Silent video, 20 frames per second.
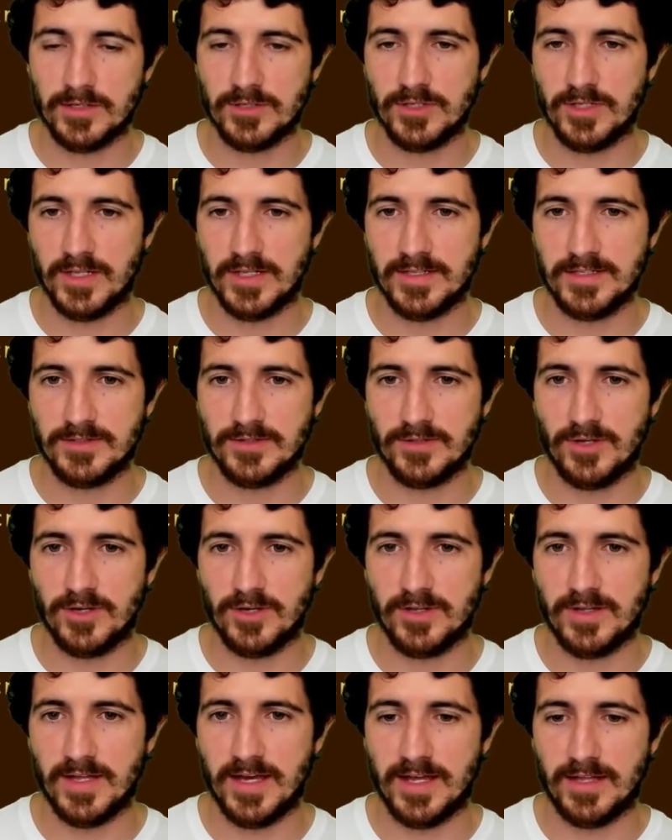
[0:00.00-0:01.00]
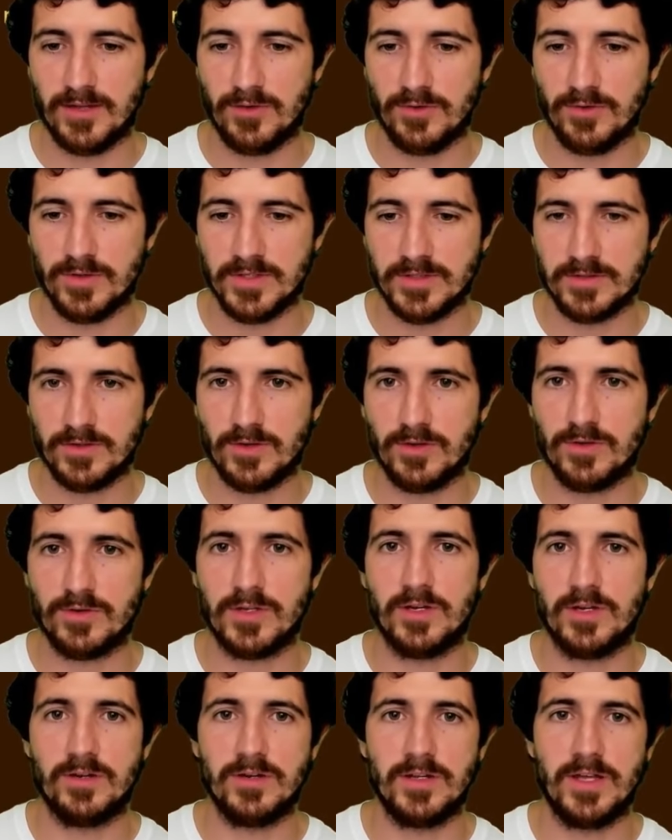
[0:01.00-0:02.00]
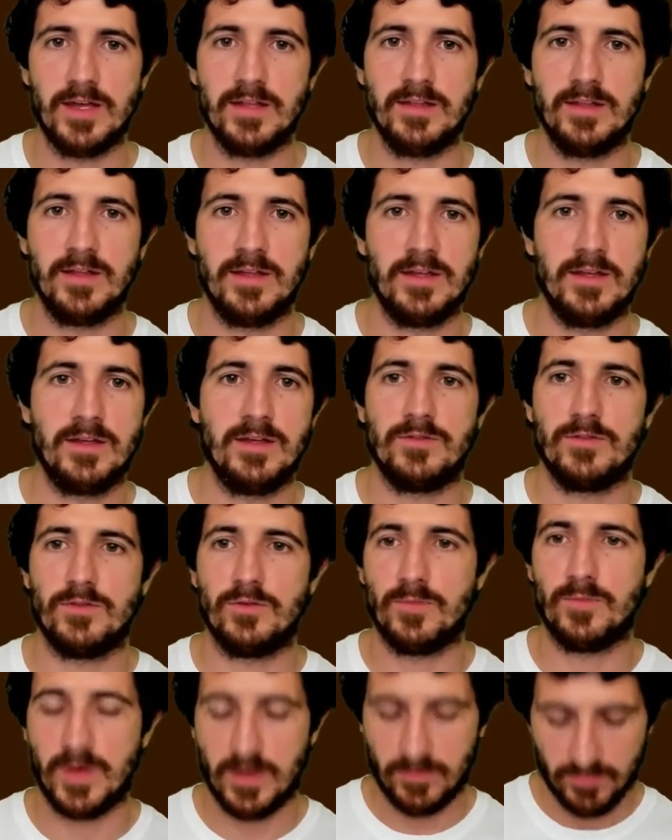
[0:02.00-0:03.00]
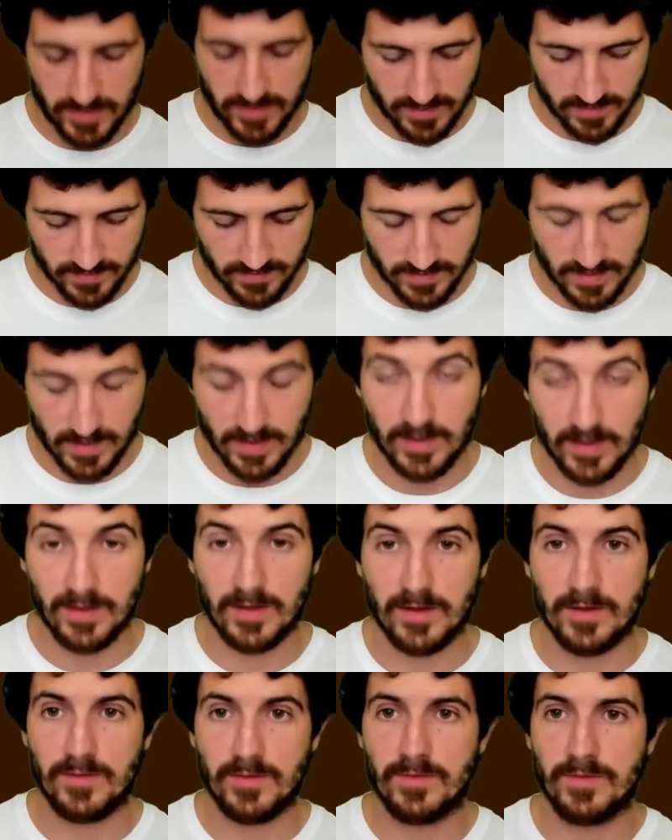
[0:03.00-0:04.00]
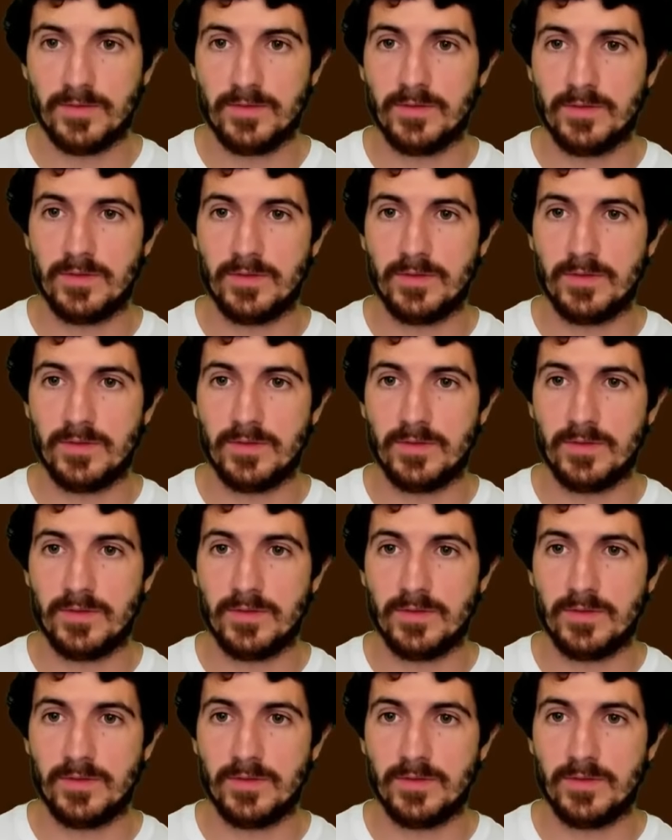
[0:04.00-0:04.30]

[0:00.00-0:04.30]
Actually, let's not add all this code here yet. So maybe just say,